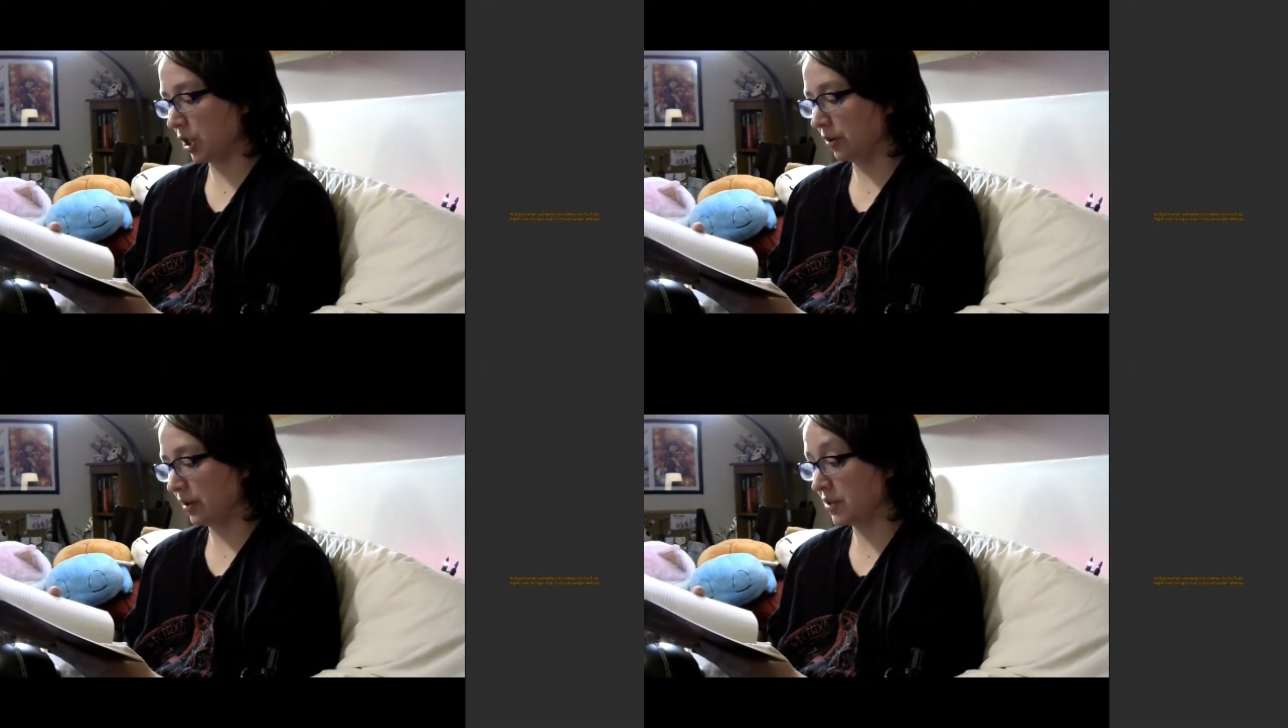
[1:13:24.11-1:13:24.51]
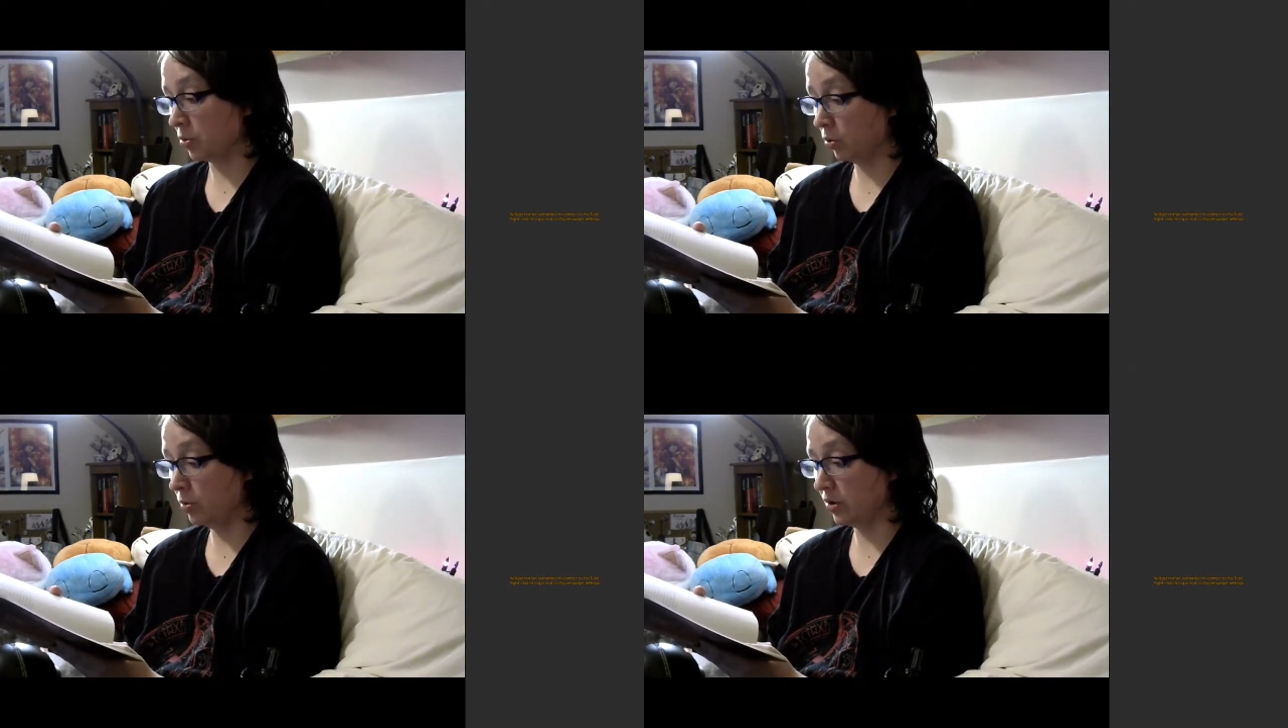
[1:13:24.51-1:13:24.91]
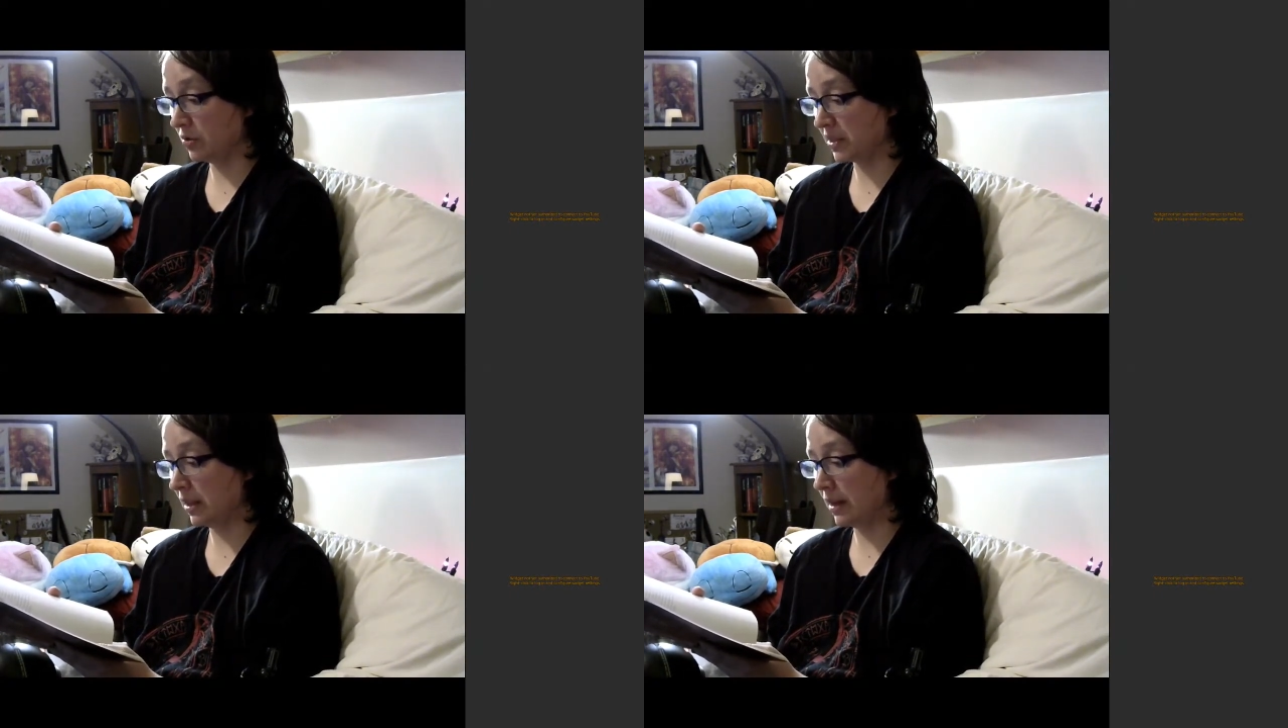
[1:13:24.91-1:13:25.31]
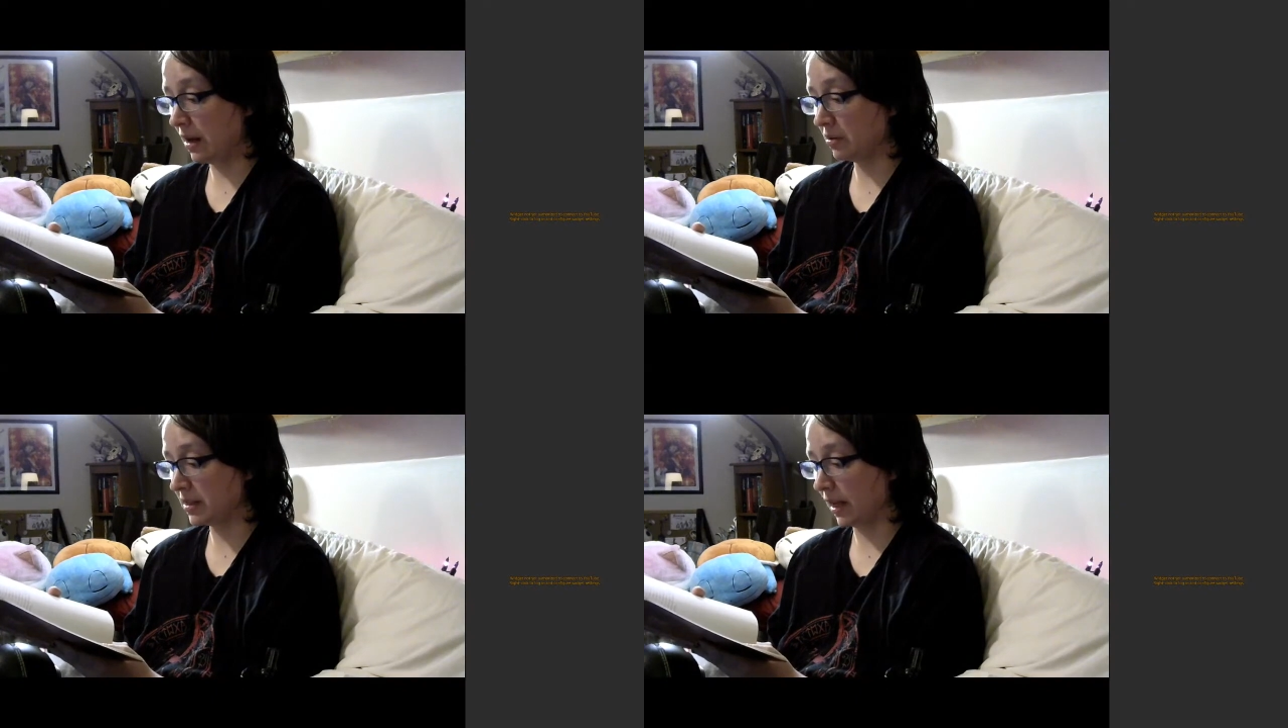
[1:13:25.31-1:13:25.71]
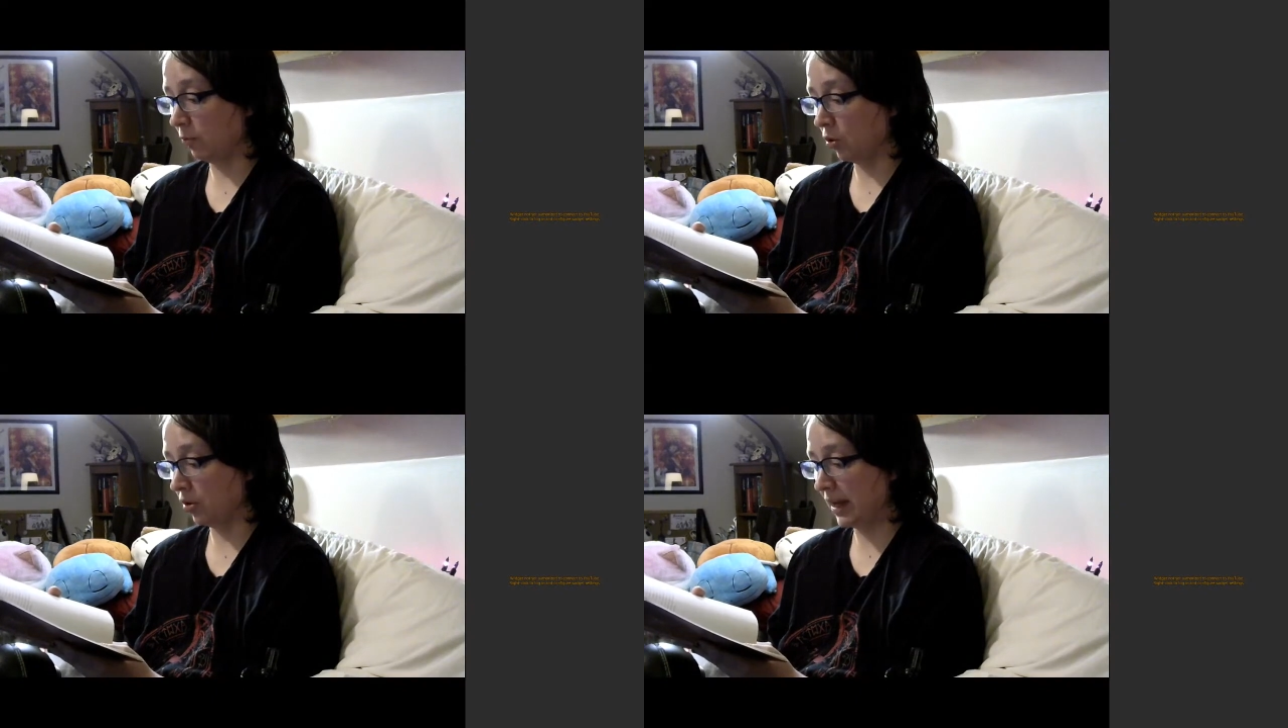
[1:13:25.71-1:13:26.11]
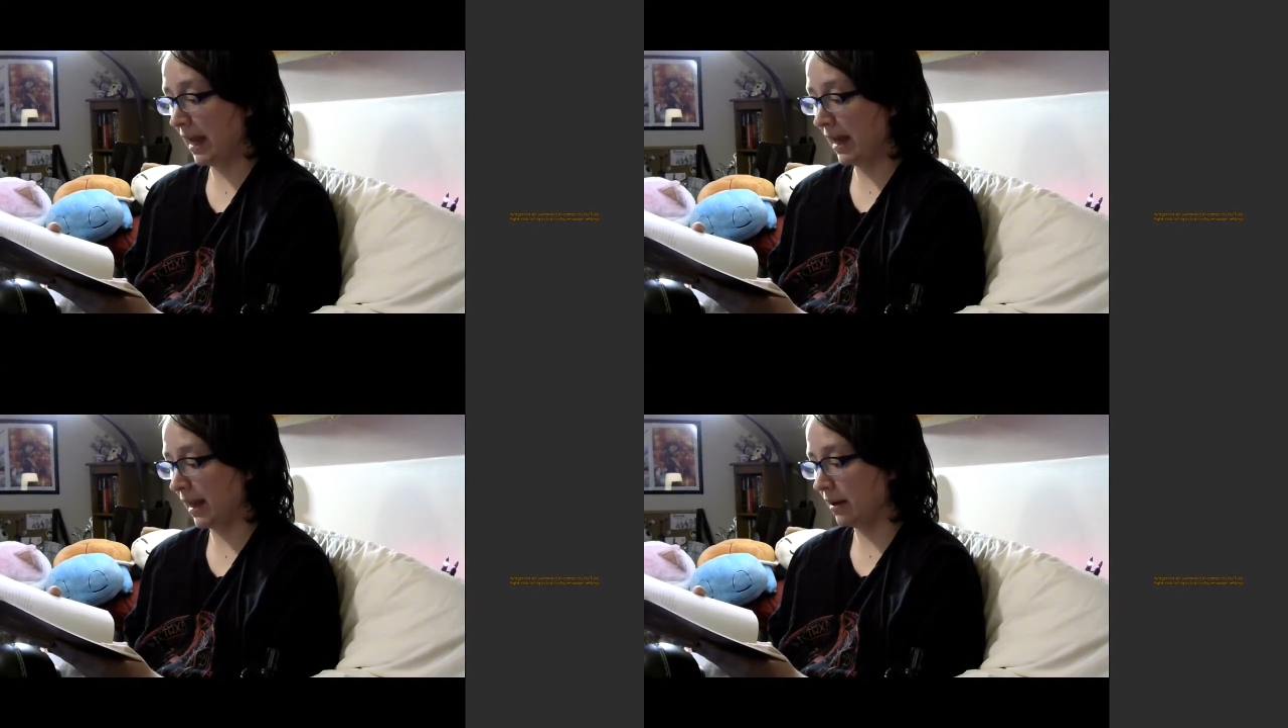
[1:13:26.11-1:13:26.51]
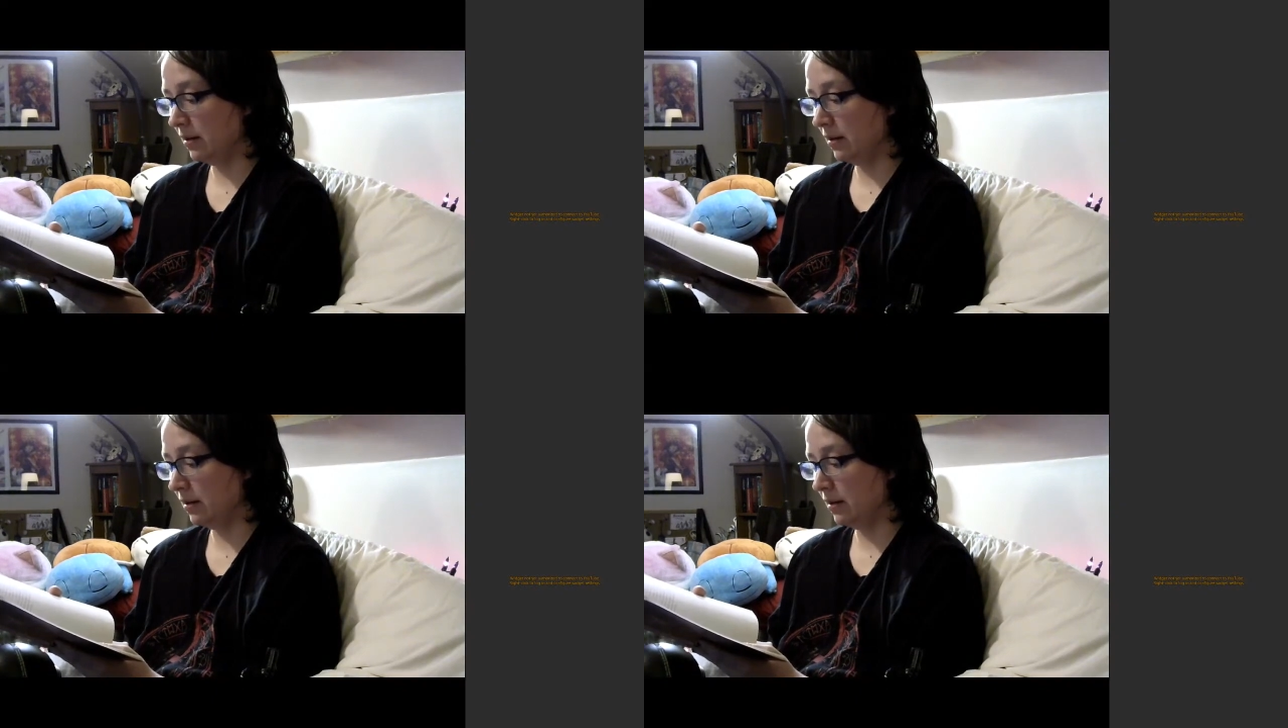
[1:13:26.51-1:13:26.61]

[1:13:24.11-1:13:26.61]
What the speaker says: other as the rumors in the outside world had it.